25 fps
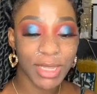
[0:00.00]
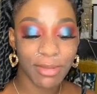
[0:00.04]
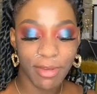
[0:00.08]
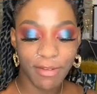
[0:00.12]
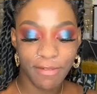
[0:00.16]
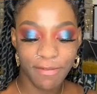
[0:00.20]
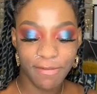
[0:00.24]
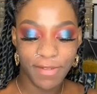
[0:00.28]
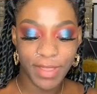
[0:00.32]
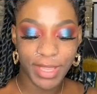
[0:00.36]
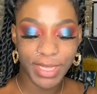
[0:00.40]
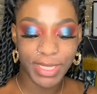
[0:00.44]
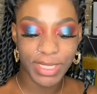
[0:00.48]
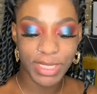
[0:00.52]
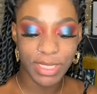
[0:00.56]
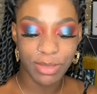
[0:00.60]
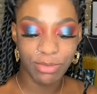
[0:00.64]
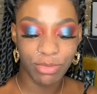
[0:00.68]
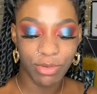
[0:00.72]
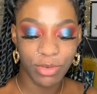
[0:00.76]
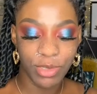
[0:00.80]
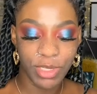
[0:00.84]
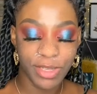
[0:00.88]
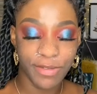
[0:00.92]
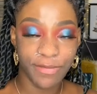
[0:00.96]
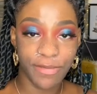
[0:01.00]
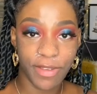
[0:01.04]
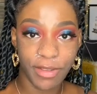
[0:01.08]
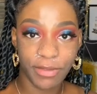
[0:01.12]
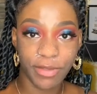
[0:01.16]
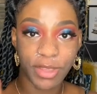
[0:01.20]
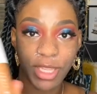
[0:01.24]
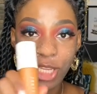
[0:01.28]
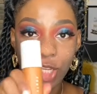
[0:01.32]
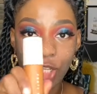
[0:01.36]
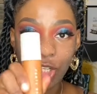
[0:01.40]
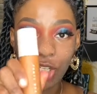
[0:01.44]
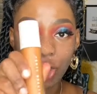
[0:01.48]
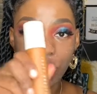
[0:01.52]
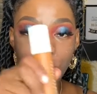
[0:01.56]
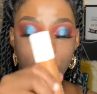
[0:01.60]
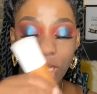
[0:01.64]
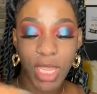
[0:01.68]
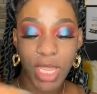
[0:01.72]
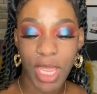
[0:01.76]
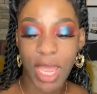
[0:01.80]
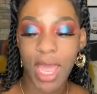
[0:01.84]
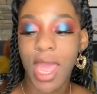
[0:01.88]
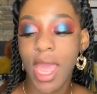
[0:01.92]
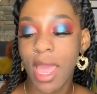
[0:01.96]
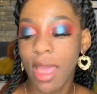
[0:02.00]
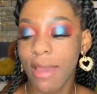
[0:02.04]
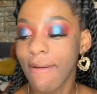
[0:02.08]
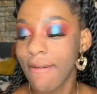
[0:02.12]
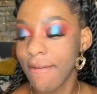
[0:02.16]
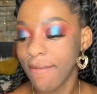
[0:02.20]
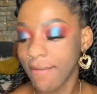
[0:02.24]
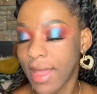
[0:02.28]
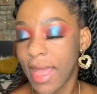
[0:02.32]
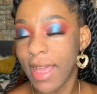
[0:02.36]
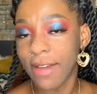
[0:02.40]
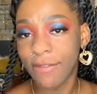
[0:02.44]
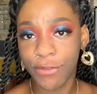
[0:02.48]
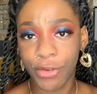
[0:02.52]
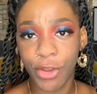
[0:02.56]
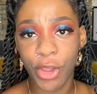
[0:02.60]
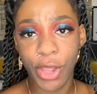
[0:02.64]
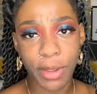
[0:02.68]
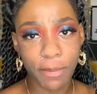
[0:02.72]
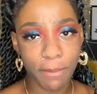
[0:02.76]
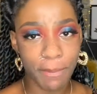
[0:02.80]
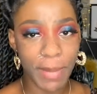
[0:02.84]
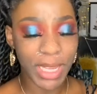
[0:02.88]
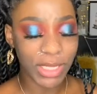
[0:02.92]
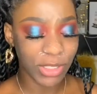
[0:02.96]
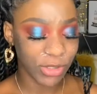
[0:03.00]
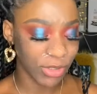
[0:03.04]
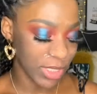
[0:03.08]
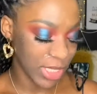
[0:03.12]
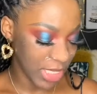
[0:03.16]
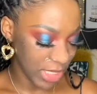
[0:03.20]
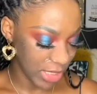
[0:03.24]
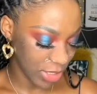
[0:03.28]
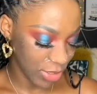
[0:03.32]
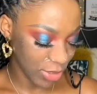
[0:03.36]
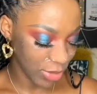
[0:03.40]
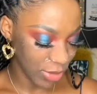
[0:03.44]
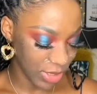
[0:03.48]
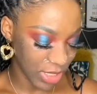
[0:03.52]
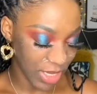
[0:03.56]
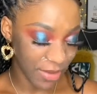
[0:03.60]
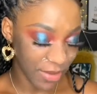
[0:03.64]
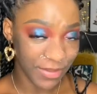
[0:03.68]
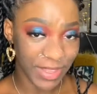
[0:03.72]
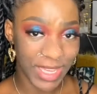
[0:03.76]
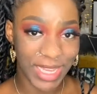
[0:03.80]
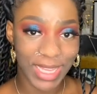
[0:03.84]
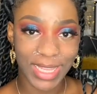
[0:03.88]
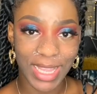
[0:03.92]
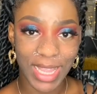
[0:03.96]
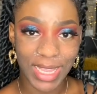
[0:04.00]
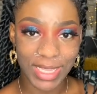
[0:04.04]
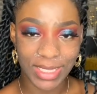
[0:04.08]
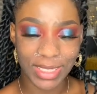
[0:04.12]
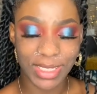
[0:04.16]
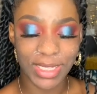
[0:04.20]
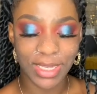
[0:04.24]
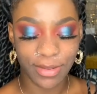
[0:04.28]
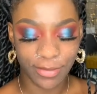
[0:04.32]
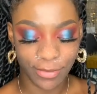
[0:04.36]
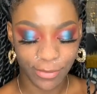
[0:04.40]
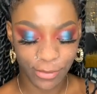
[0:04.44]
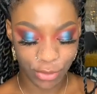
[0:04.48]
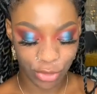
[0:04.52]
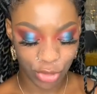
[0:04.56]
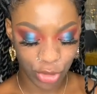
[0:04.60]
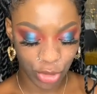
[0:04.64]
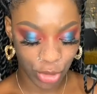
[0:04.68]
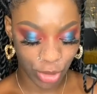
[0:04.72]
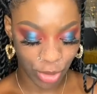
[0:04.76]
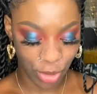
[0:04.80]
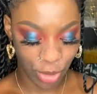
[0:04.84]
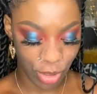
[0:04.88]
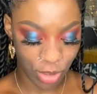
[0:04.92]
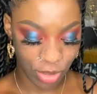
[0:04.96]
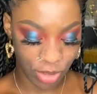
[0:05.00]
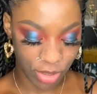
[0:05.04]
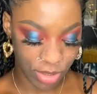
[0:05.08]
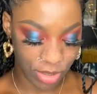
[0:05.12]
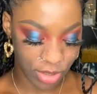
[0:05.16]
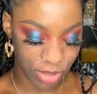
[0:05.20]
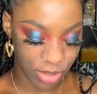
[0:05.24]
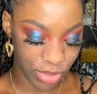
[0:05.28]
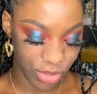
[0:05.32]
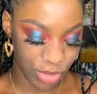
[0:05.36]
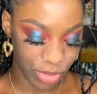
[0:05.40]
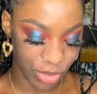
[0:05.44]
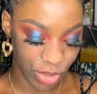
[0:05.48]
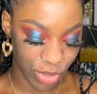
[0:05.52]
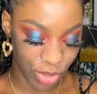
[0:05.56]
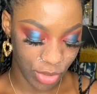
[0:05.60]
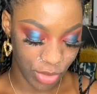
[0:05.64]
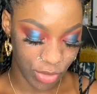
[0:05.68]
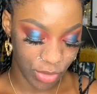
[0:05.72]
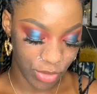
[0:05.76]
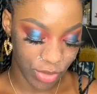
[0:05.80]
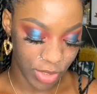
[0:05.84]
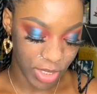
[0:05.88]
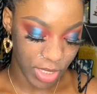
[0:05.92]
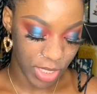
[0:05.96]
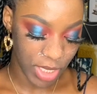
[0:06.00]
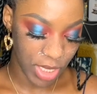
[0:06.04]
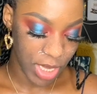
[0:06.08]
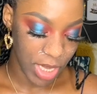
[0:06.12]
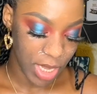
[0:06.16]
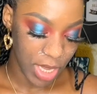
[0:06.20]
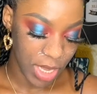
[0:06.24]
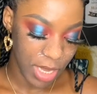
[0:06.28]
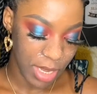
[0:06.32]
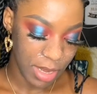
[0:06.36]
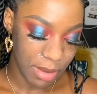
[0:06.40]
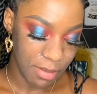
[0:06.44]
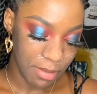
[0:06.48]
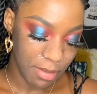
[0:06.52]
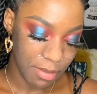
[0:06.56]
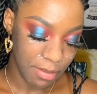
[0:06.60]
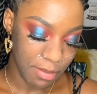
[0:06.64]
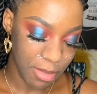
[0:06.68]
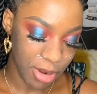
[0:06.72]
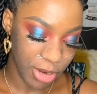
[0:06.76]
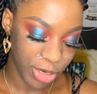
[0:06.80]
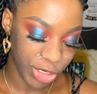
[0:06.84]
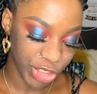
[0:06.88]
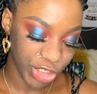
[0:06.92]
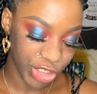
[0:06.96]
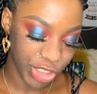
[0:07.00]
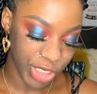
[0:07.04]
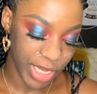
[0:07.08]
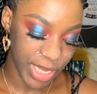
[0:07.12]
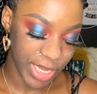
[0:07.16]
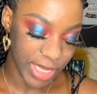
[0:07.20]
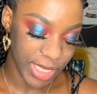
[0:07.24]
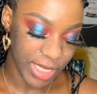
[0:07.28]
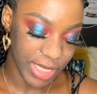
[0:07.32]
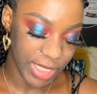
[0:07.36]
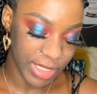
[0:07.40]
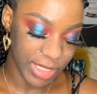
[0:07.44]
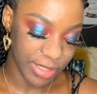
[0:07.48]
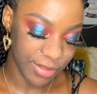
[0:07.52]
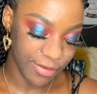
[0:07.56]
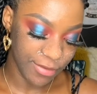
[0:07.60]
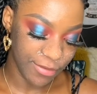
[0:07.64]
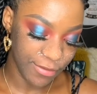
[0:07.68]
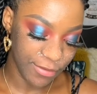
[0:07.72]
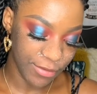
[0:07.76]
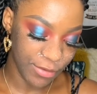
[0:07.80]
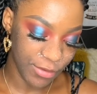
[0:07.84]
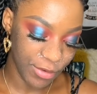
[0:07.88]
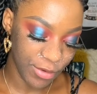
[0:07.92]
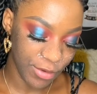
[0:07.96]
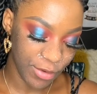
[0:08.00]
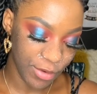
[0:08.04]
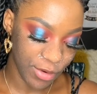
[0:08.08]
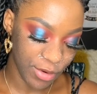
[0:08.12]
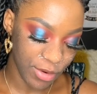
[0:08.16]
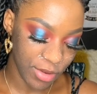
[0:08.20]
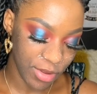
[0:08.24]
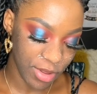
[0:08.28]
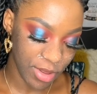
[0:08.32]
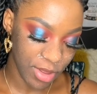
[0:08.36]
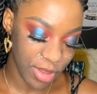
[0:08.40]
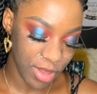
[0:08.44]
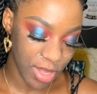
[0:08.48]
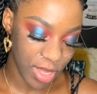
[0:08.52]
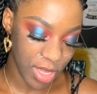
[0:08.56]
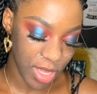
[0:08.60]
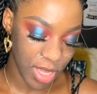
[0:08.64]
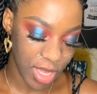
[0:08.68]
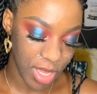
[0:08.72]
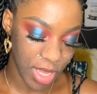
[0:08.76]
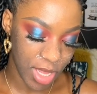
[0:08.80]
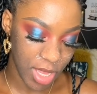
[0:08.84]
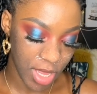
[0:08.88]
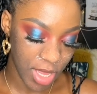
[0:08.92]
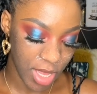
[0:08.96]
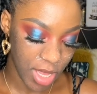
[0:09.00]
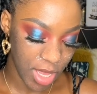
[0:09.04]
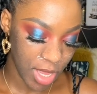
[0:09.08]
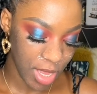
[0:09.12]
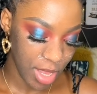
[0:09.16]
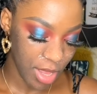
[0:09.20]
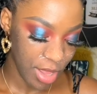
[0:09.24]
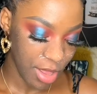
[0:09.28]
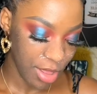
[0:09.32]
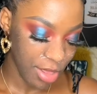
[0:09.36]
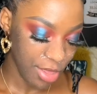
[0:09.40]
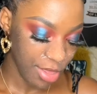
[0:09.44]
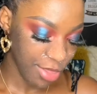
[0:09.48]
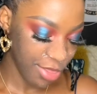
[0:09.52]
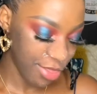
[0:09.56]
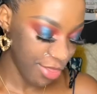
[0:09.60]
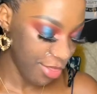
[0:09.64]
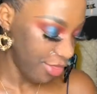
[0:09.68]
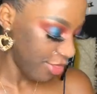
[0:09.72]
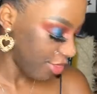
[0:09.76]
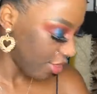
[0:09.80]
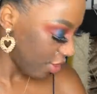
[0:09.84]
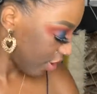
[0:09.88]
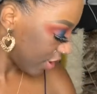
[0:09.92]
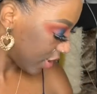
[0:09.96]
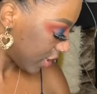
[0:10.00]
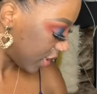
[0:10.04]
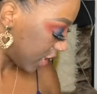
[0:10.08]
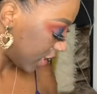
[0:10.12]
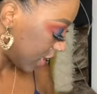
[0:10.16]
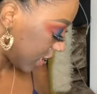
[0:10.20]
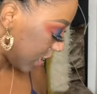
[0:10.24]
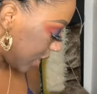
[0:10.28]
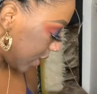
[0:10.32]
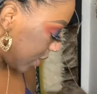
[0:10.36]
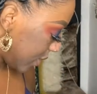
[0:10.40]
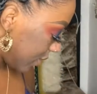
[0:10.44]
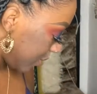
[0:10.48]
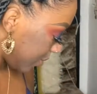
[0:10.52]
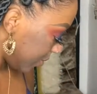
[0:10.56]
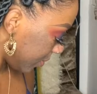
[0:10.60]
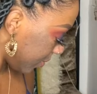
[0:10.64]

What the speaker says: my Fenty Beauty foundation. I've gotten back to this because I've neglected it for too long. So my shade is 430.